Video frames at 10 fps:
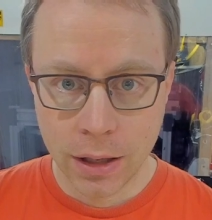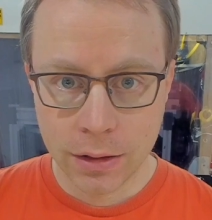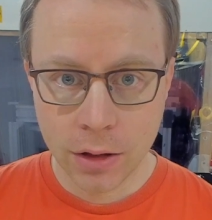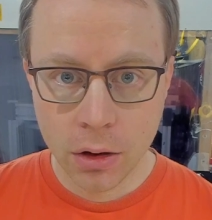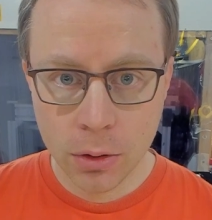
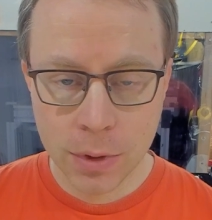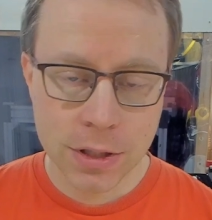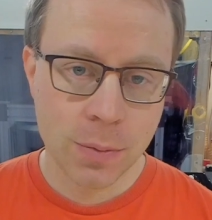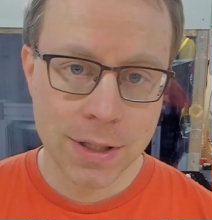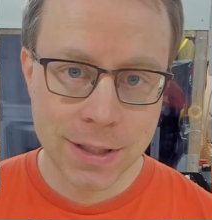And
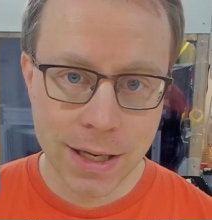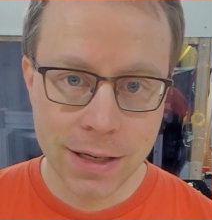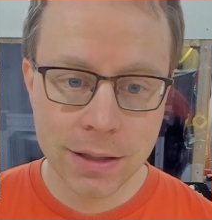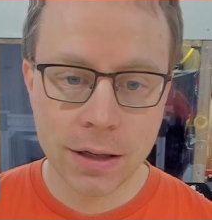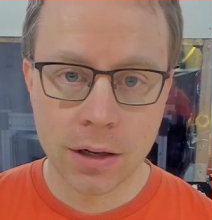always when
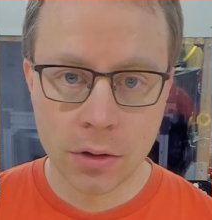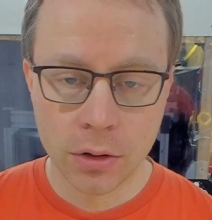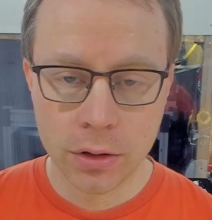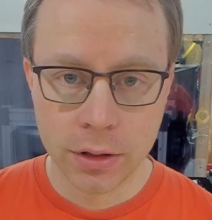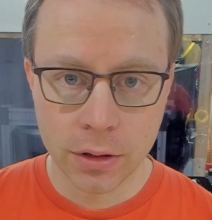sending
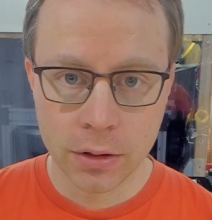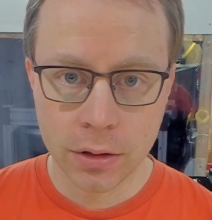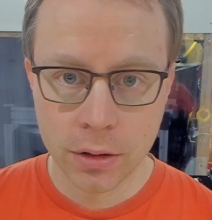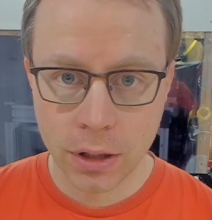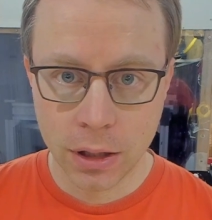accordion
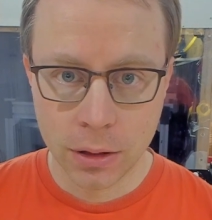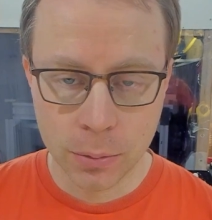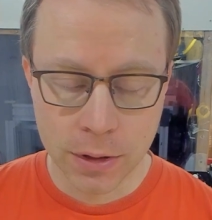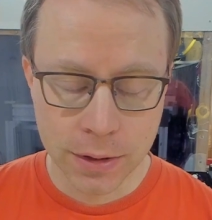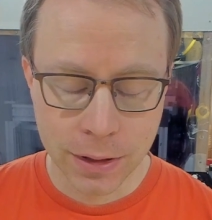
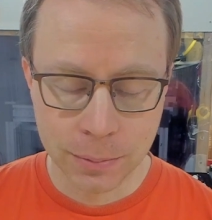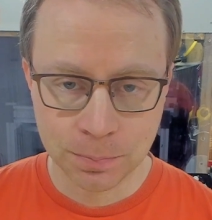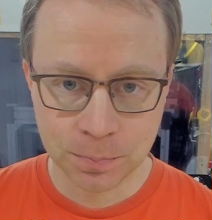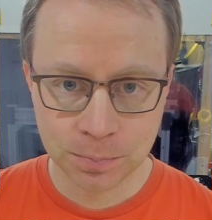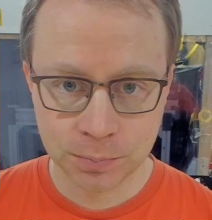with a
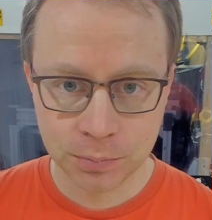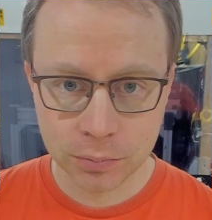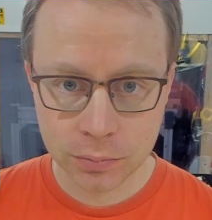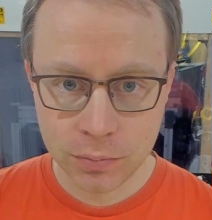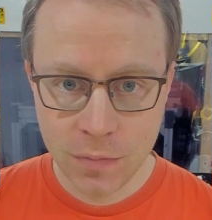
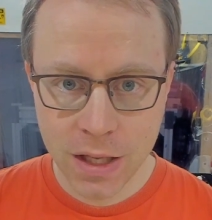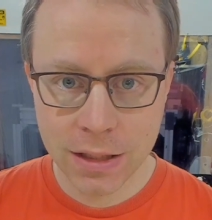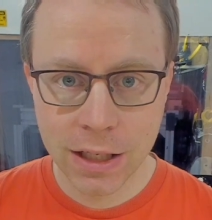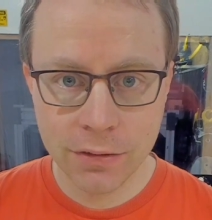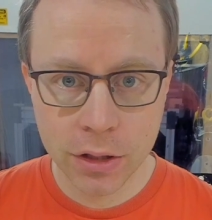
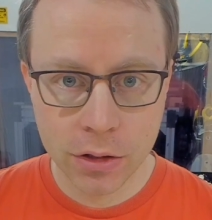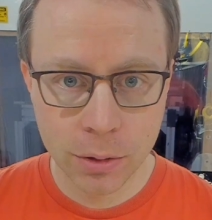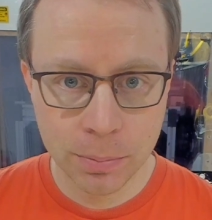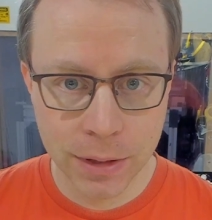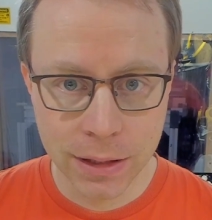delivery
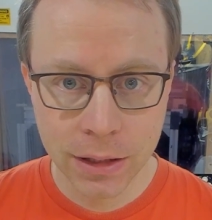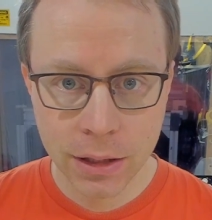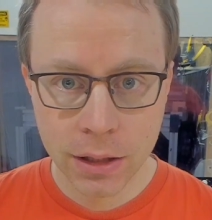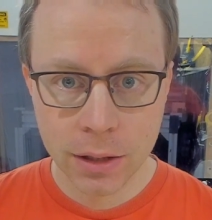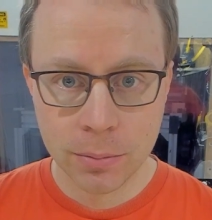company,
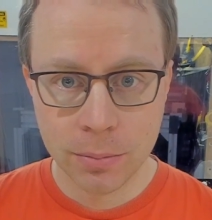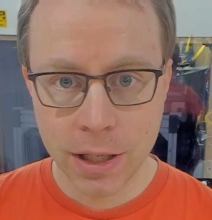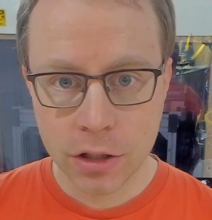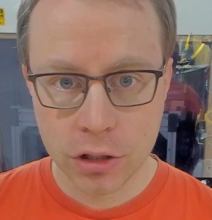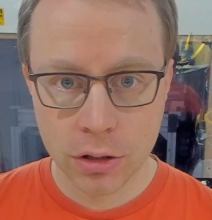
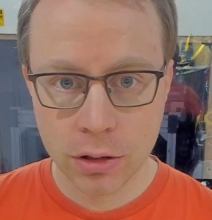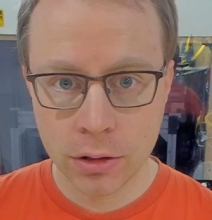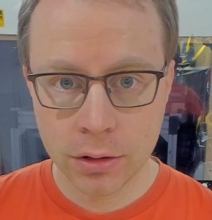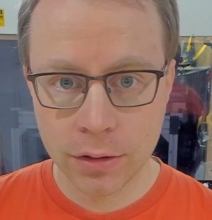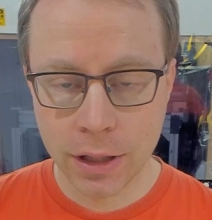make
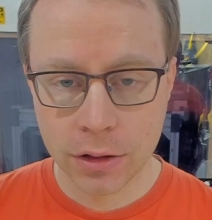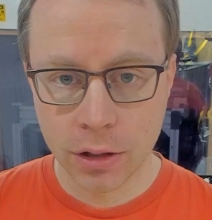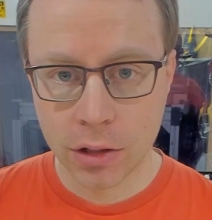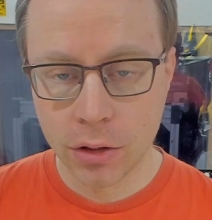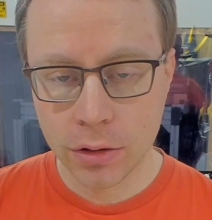sure that the
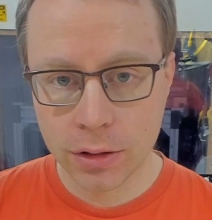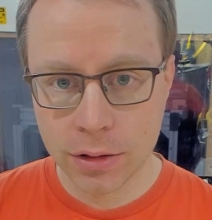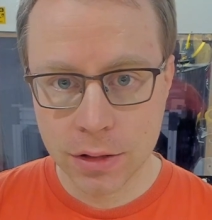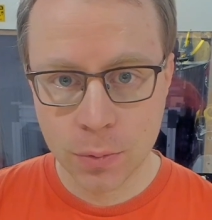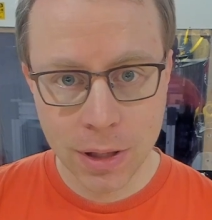accordion
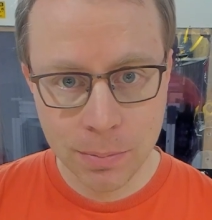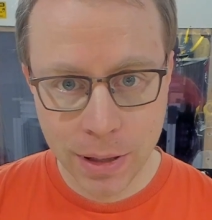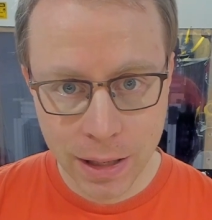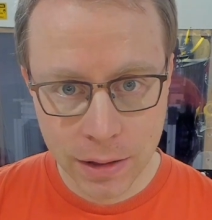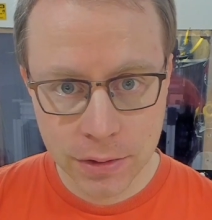is well
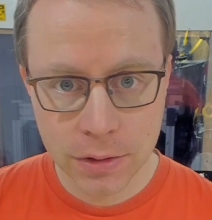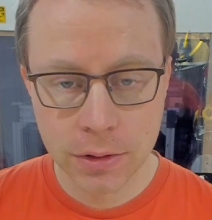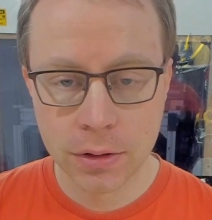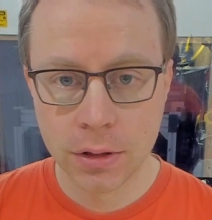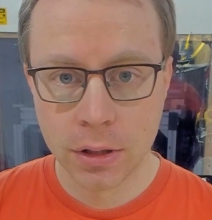packed
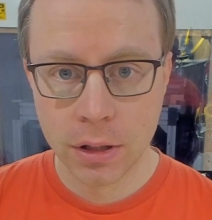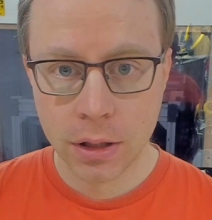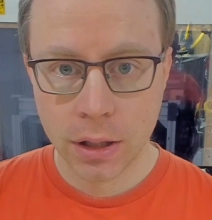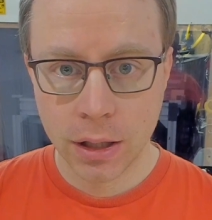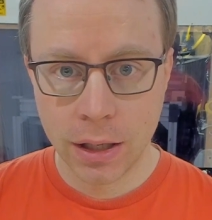
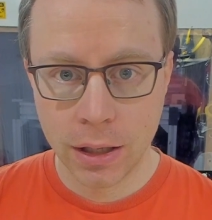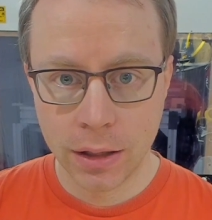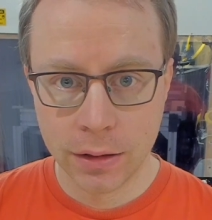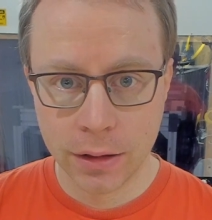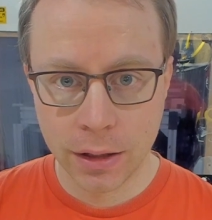
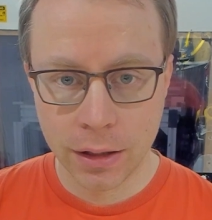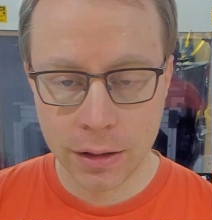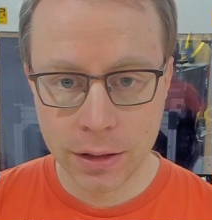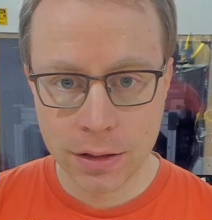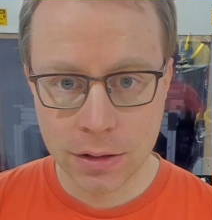and
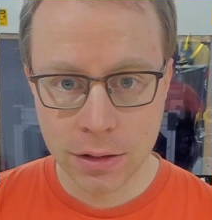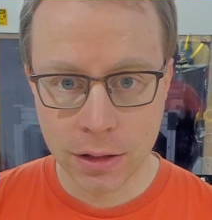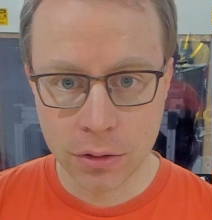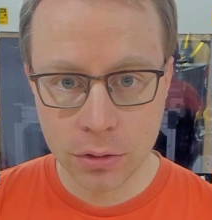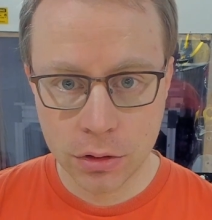it's
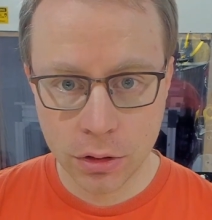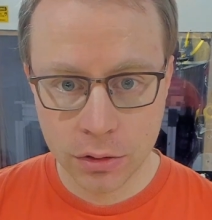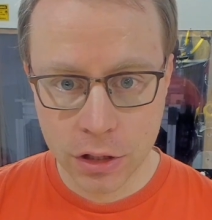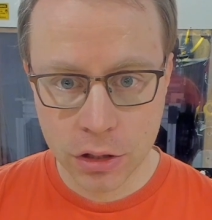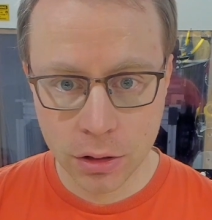in good
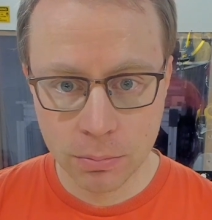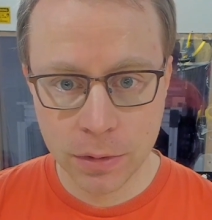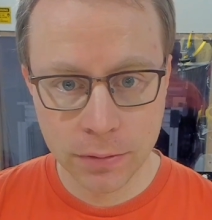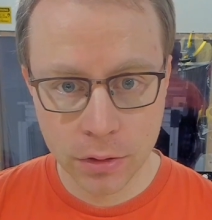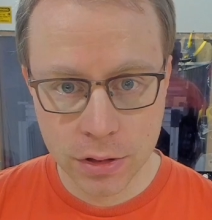condition
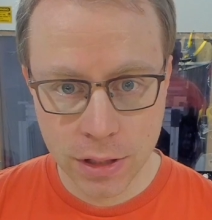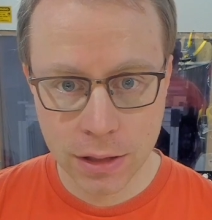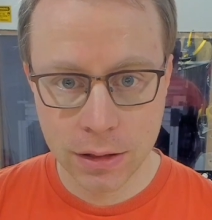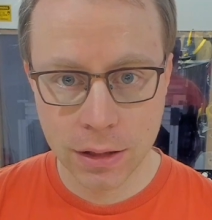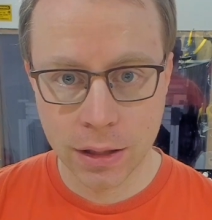before
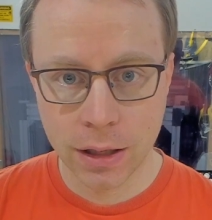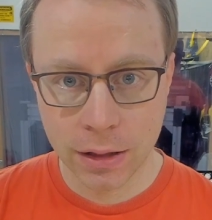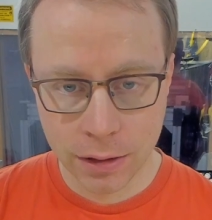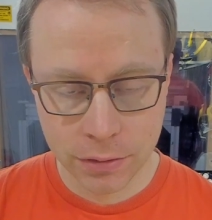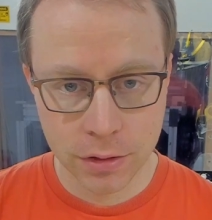sending and
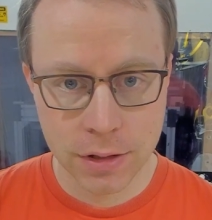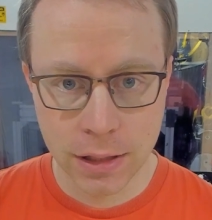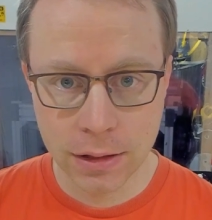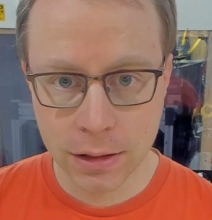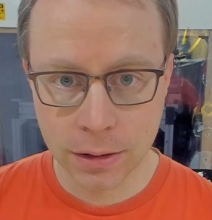after
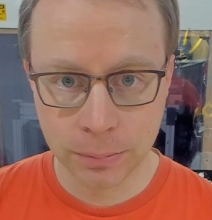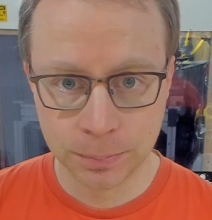sending.